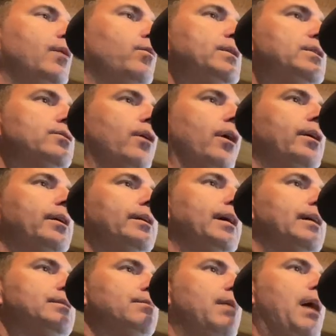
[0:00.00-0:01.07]
We started
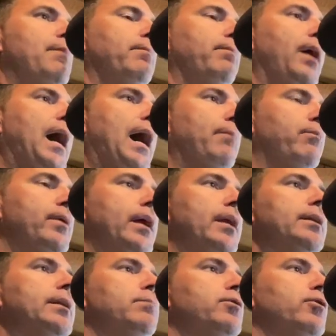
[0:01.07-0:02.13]
as a mom and pop. We
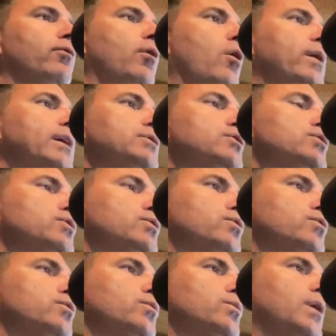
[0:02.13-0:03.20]
ended up growing
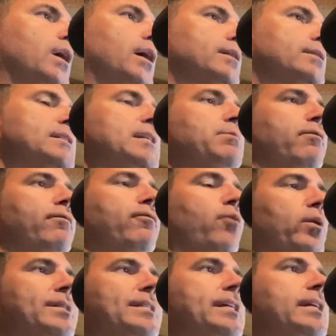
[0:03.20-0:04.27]
to uh, a team of
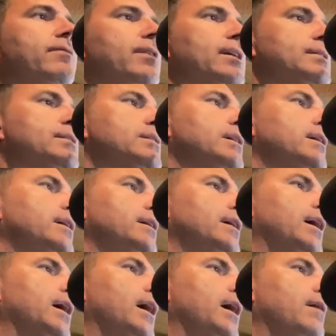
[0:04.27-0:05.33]
14 of us,
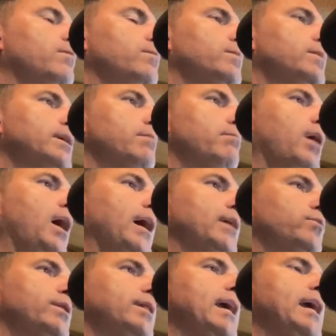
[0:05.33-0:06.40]
um, combined
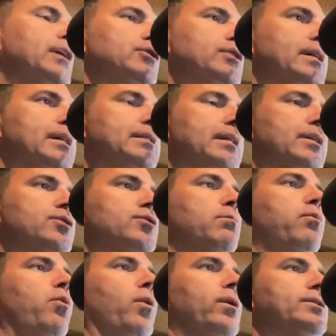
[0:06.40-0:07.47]
with agents and
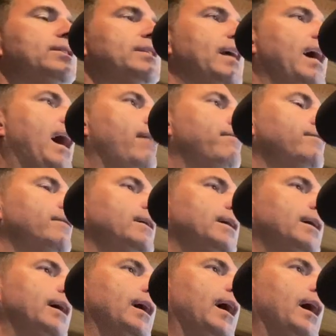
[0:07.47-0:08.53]
support staff.
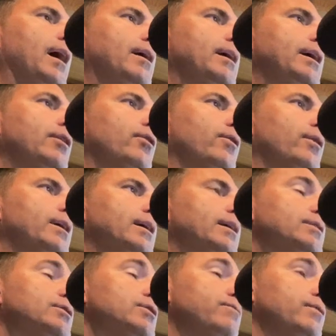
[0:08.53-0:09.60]
Uh, here,
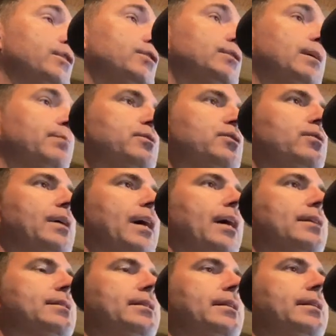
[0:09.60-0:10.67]
just finishing up
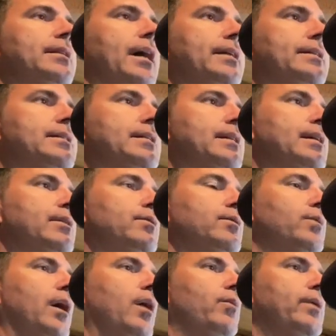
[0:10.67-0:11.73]

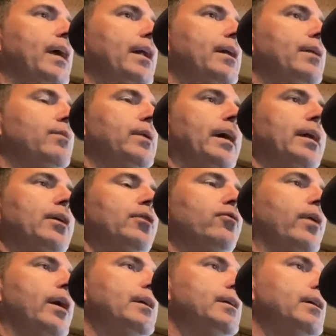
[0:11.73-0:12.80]
2019, uh, we had a we had a
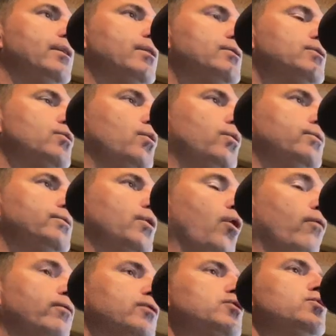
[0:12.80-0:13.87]
great year. Sold
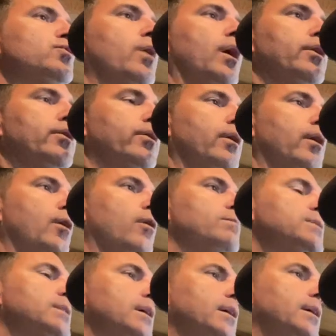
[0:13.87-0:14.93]
over 200
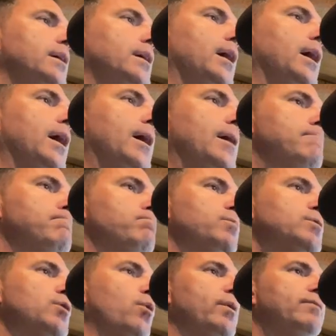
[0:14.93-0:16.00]
homes. Um,
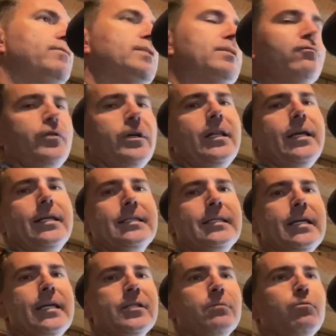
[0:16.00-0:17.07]
so we've really
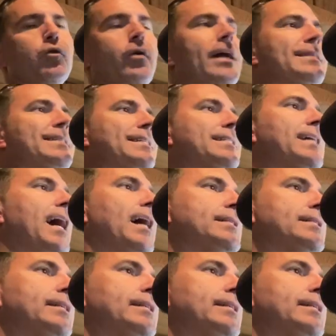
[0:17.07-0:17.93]
seen some great success.